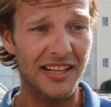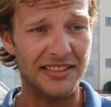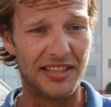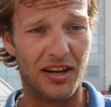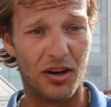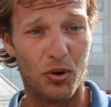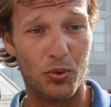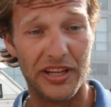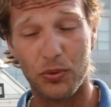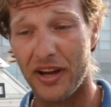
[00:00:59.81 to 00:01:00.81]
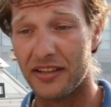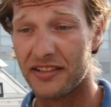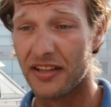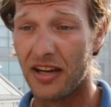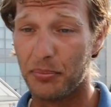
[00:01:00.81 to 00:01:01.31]
So we
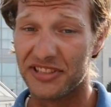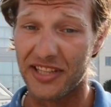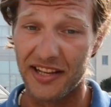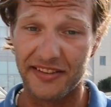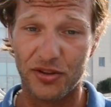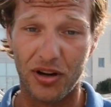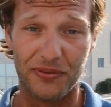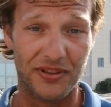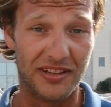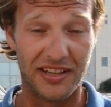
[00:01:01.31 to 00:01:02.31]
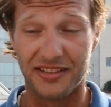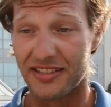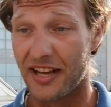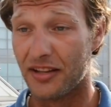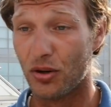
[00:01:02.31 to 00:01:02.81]
went beside the dolphin and
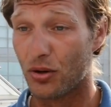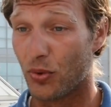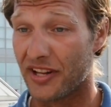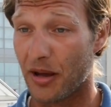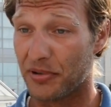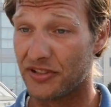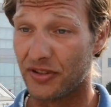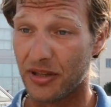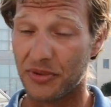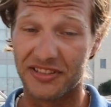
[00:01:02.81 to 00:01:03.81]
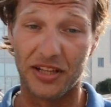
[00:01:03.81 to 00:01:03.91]
had a look what happened to him, and